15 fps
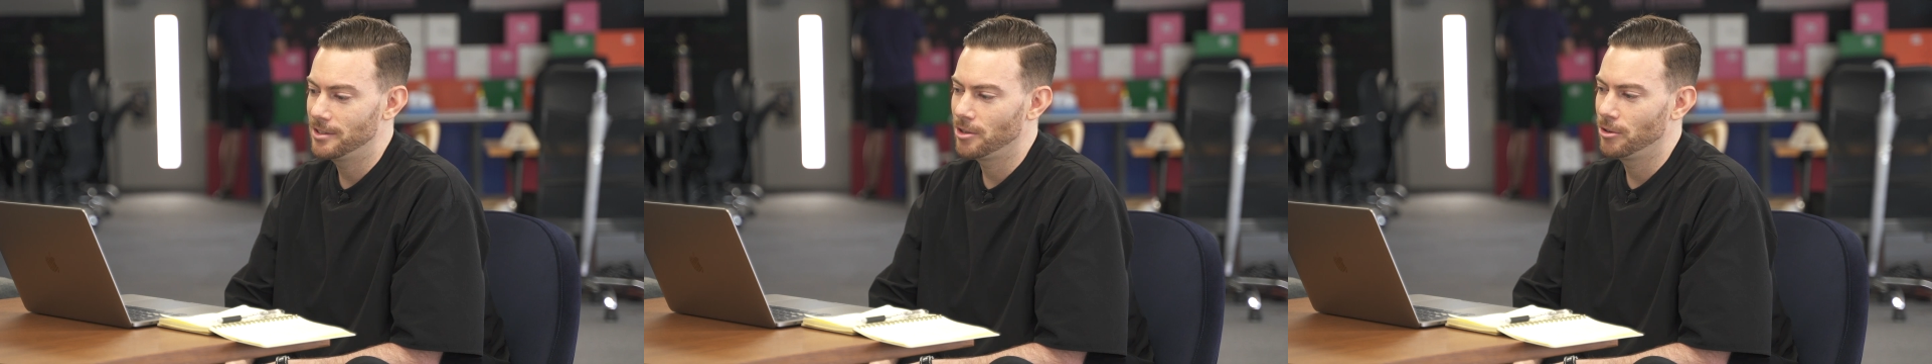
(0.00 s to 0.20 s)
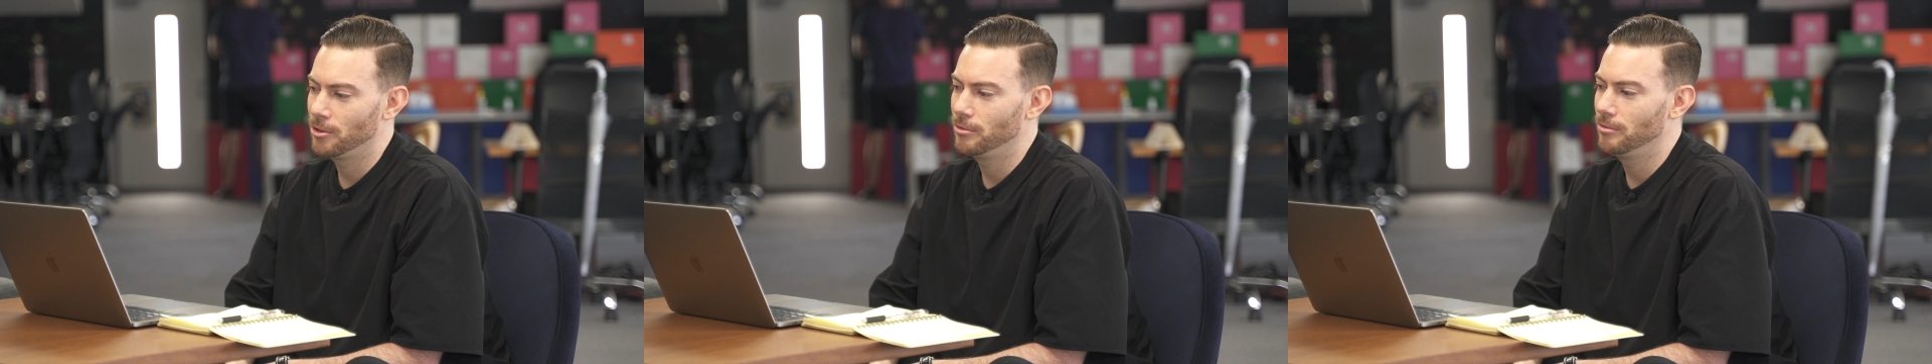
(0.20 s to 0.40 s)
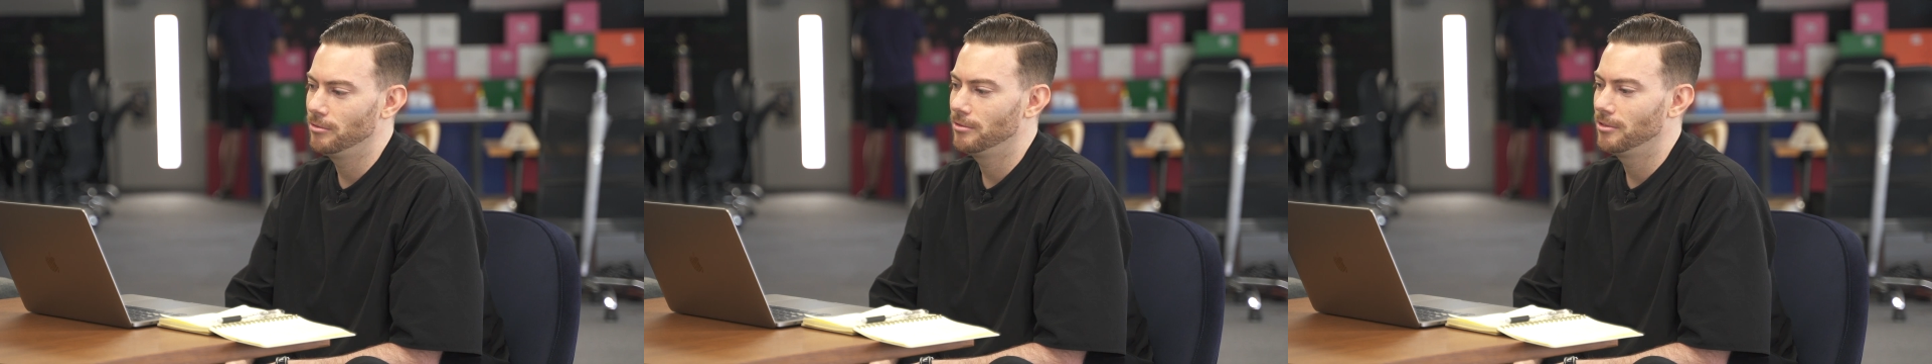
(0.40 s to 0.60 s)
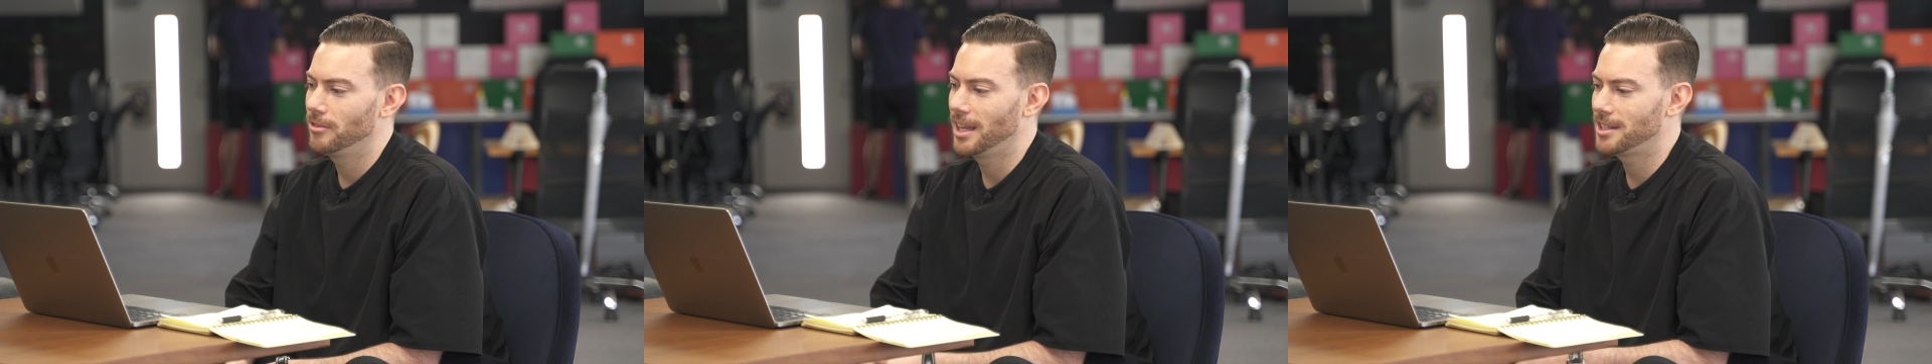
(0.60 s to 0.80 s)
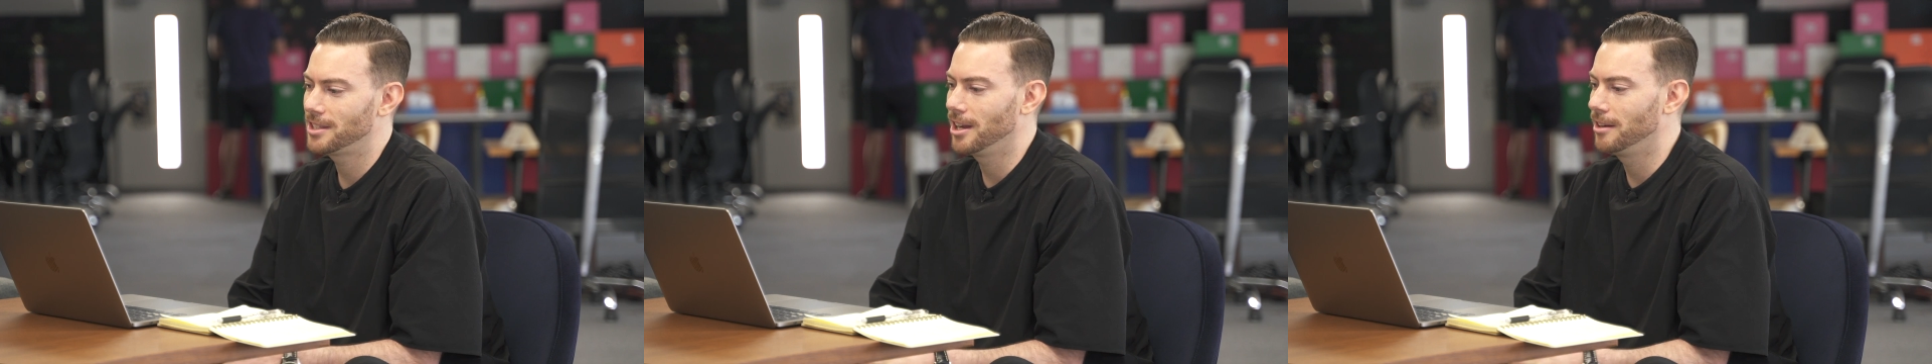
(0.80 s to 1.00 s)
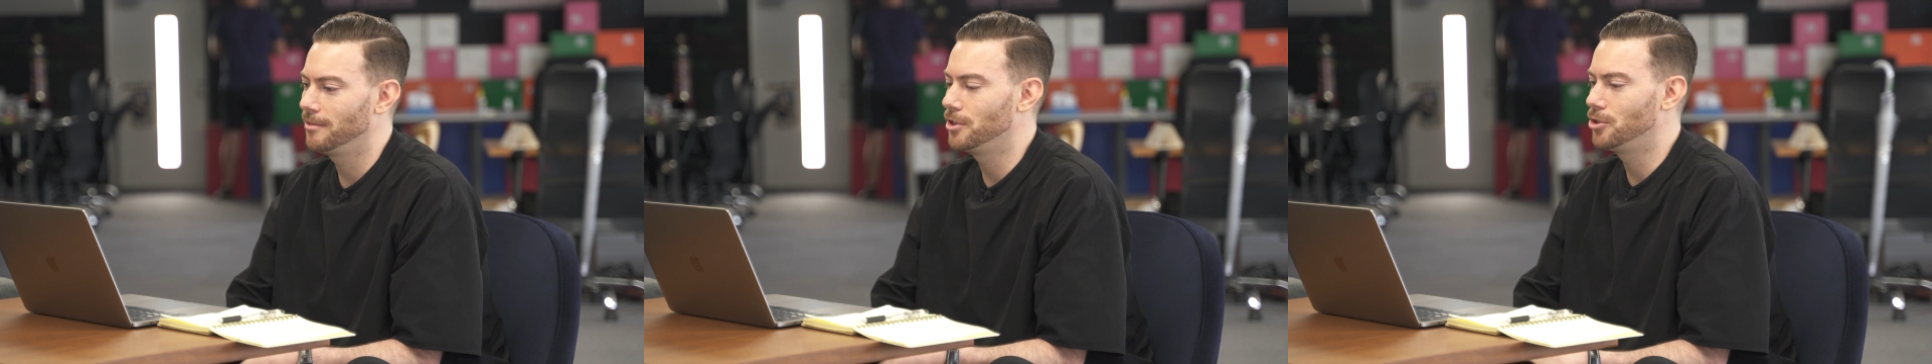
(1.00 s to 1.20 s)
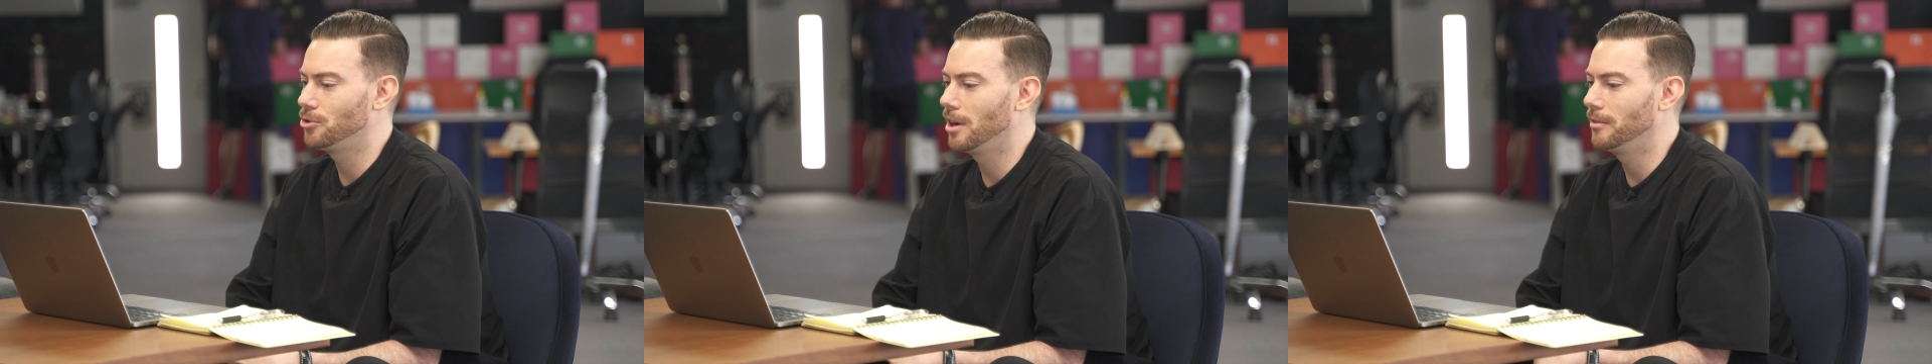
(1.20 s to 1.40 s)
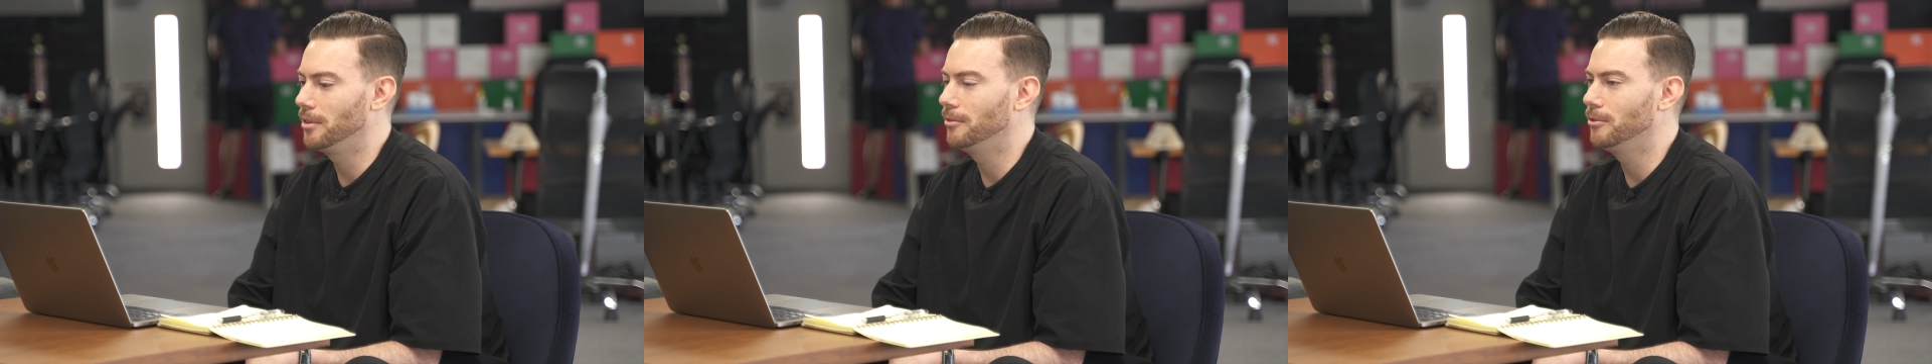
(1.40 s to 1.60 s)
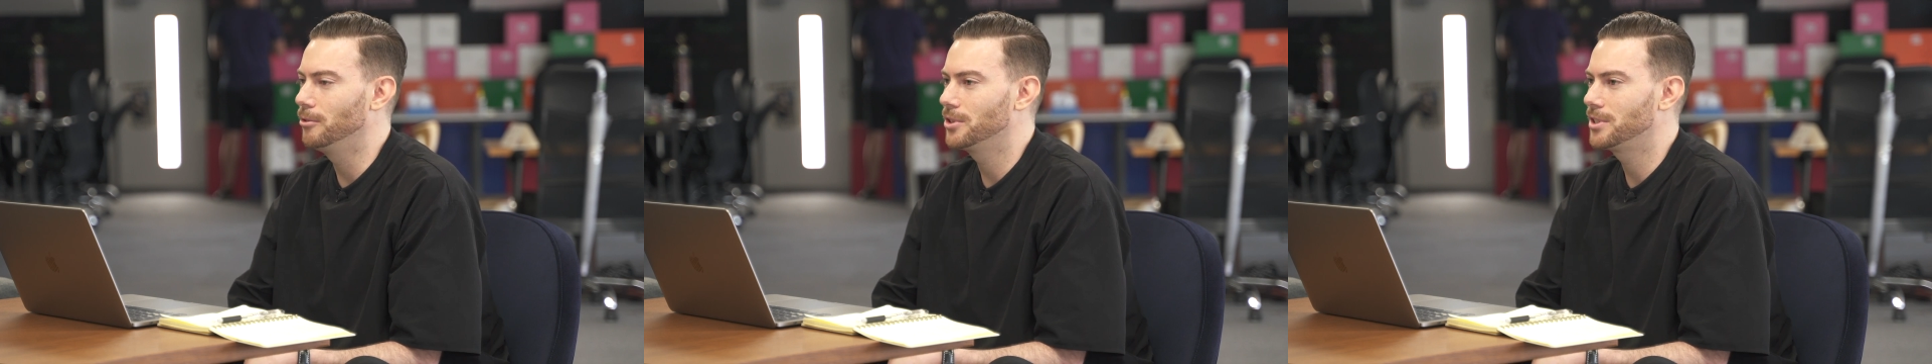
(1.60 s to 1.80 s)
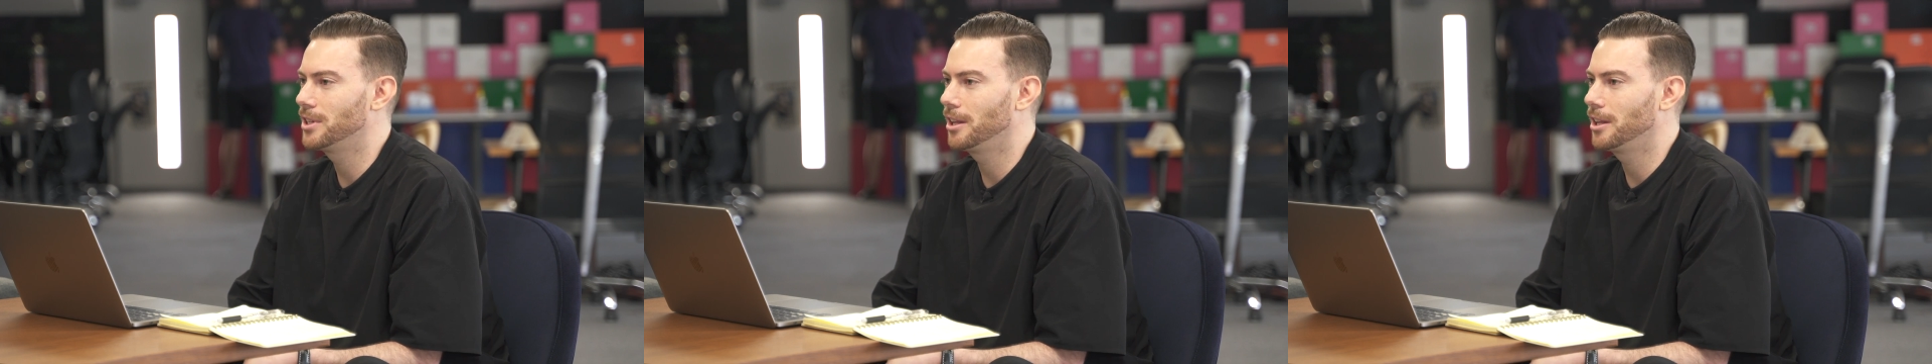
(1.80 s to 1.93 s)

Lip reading: So that's kind of the driving force,